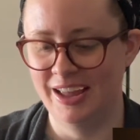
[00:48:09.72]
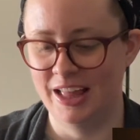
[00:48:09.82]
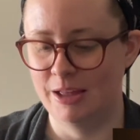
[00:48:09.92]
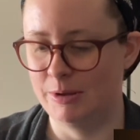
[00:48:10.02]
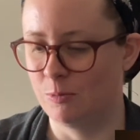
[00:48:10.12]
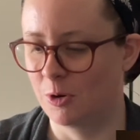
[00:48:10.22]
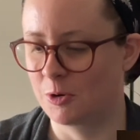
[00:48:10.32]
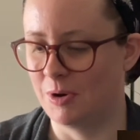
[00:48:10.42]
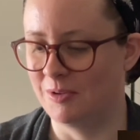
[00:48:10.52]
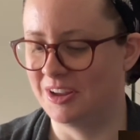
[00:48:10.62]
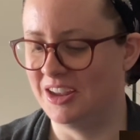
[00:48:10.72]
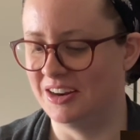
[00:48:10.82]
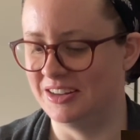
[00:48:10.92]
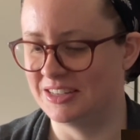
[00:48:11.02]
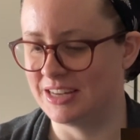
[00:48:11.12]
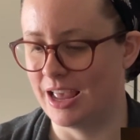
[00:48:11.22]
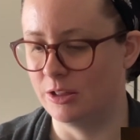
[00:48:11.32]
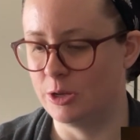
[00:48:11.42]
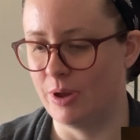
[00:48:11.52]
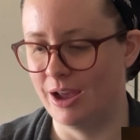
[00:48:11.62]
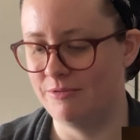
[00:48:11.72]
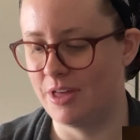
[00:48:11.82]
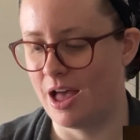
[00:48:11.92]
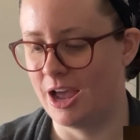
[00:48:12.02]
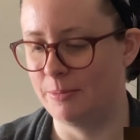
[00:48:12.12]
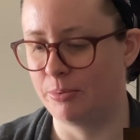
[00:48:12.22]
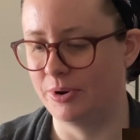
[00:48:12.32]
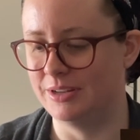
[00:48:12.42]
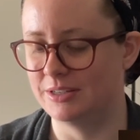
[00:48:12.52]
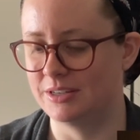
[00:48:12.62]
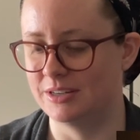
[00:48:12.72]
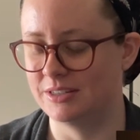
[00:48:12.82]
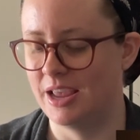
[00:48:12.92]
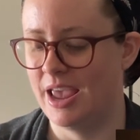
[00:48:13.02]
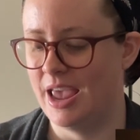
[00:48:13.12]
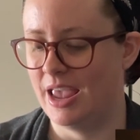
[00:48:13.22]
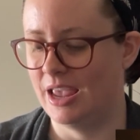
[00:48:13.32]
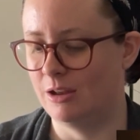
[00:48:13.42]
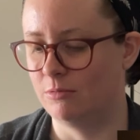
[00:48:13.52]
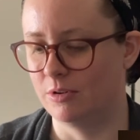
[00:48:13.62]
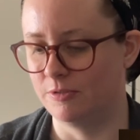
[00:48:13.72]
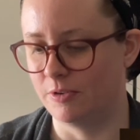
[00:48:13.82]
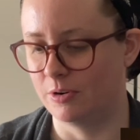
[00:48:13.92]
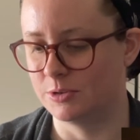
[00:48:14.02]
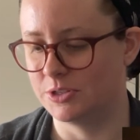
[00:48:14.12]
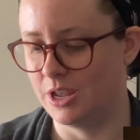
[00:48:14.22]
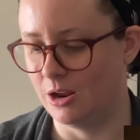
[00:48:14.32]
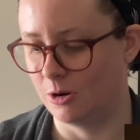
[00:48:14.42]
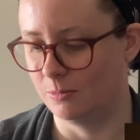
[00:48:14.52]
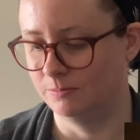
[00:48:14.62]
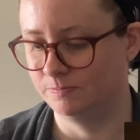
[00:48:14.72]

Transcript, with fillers: Let me work around Kitty's tail. You have the High Priestess in reverse here.